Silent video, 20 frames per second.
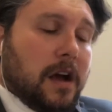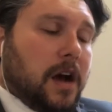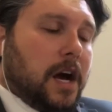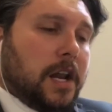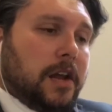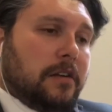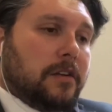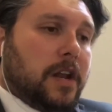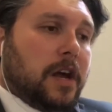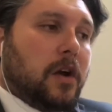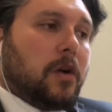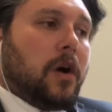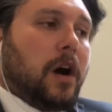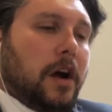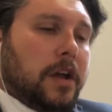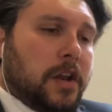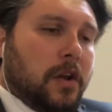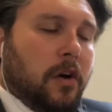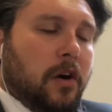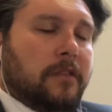I don't know.
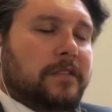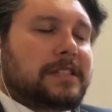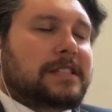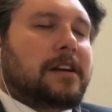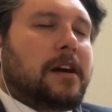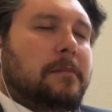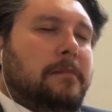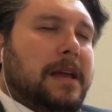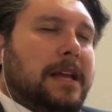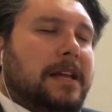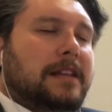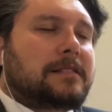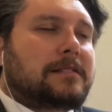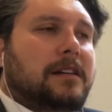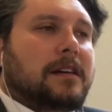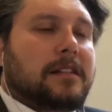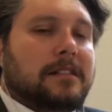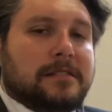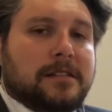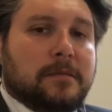Obviously I'm making
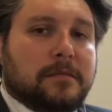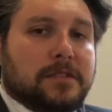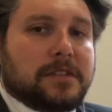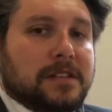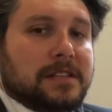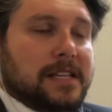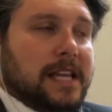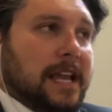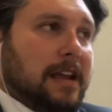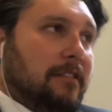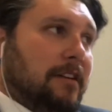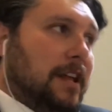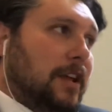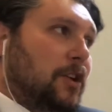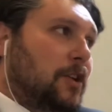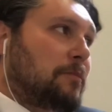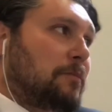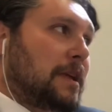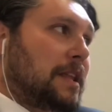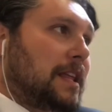certain assumptions here, and it
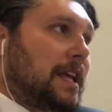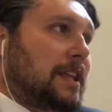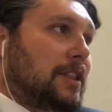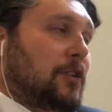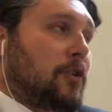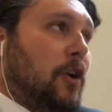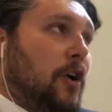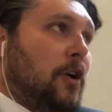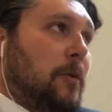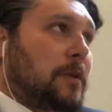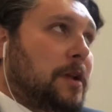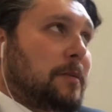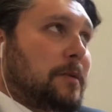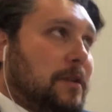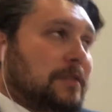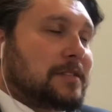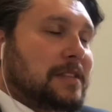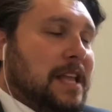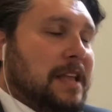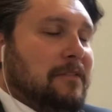could be that he thought, I'm going to be
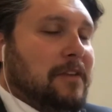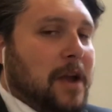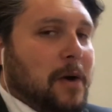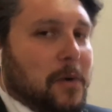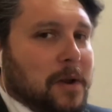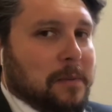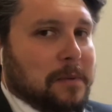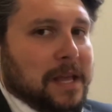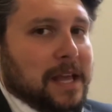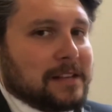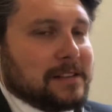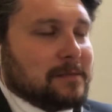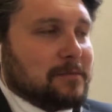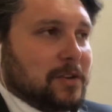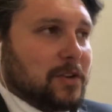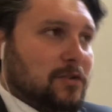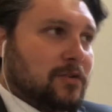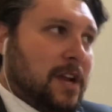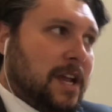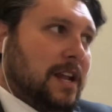on TV, I want to get some
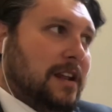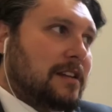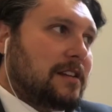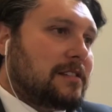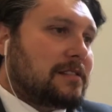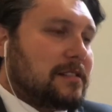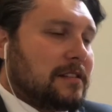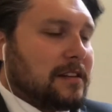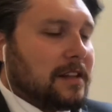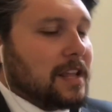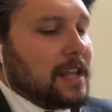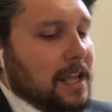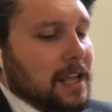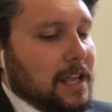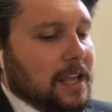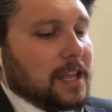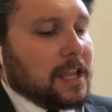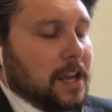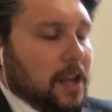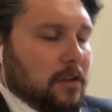new trainers, and,
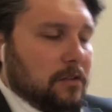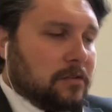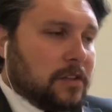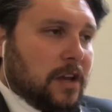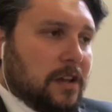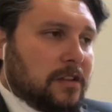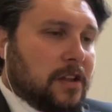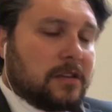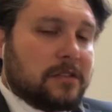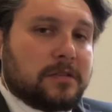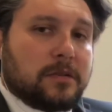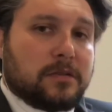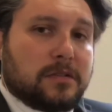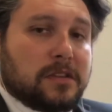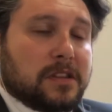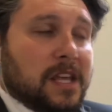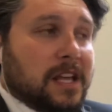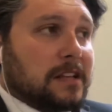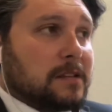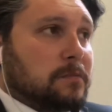those sorts
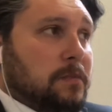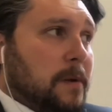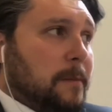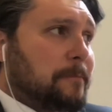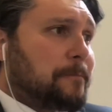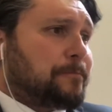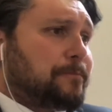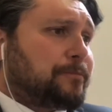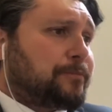of things. But,